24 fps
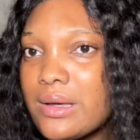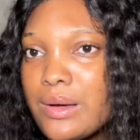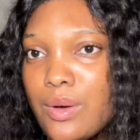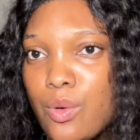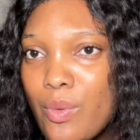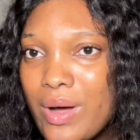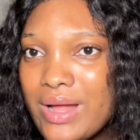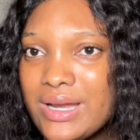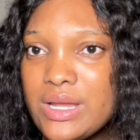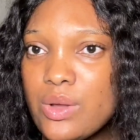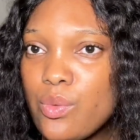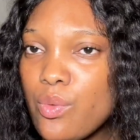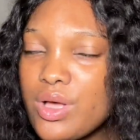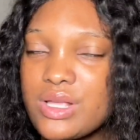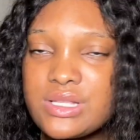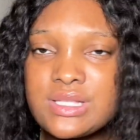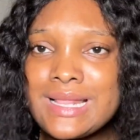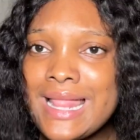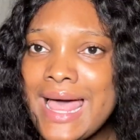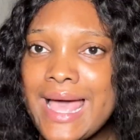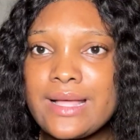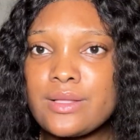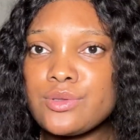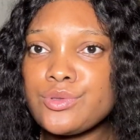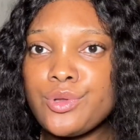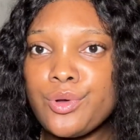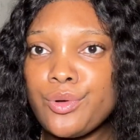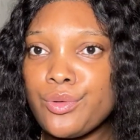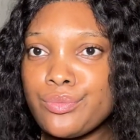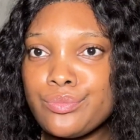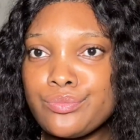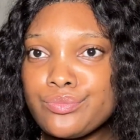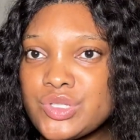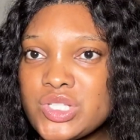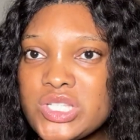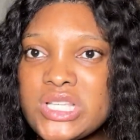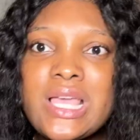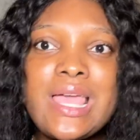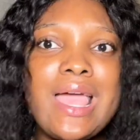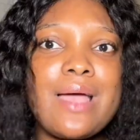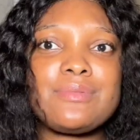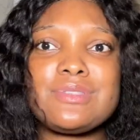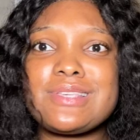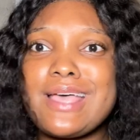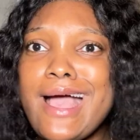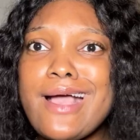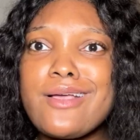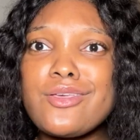Wani was like, no. She
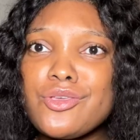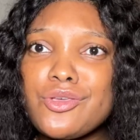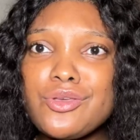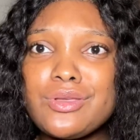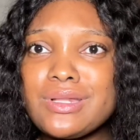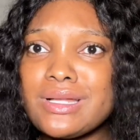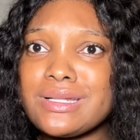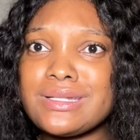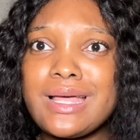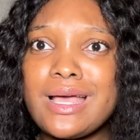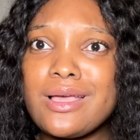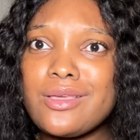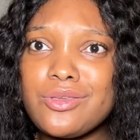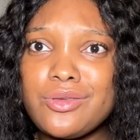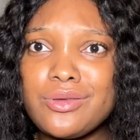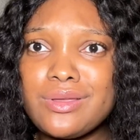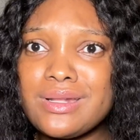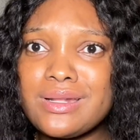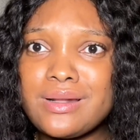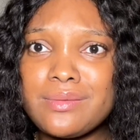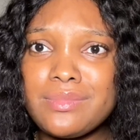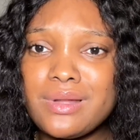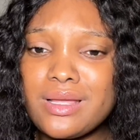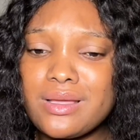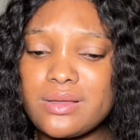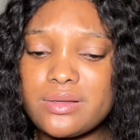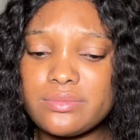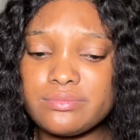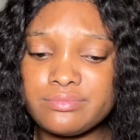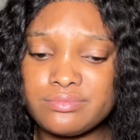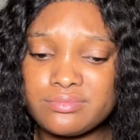kept arguing and arguing, and I'm like,